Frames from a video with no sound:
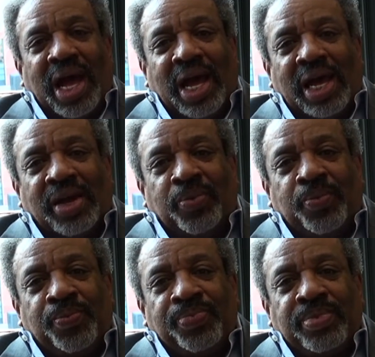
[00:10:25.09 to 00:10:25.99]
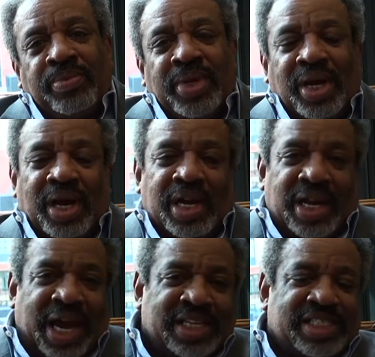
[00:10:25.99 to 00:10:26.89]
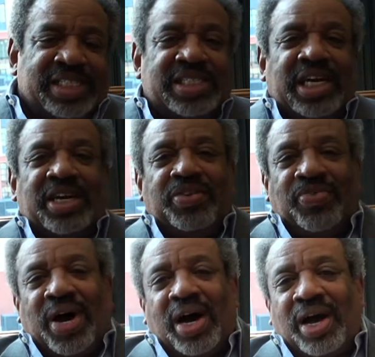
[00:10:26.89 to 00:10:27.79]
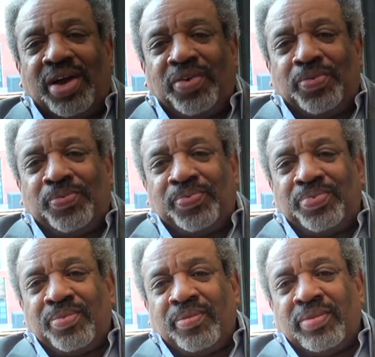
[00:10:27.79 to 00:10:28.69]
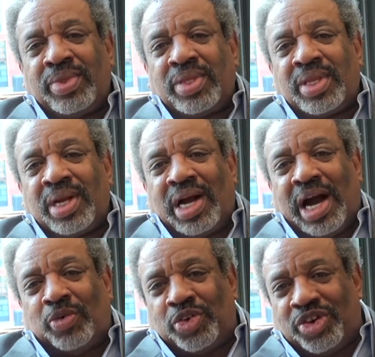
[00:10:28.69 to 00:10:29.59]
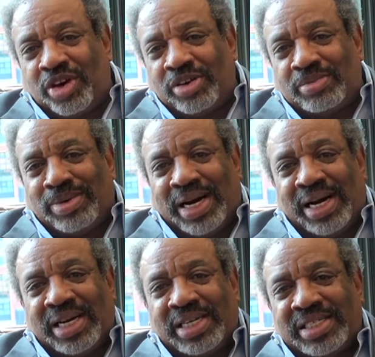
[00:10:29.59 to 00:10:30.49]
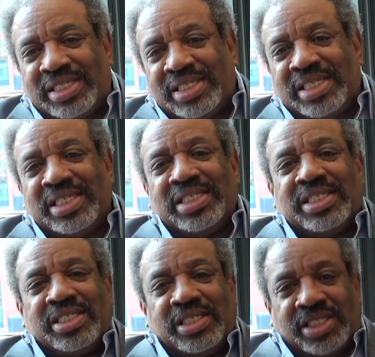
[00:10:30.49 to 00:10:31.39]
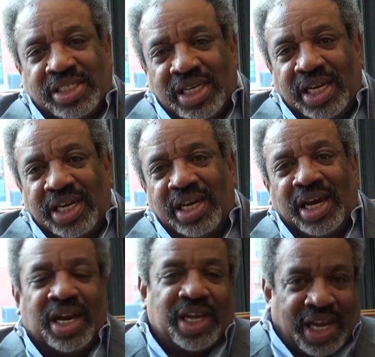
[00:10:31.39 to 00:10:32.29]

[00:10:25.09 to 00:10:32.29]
the help and my faith in God, He helped me to overcome these challenges and that dilemma.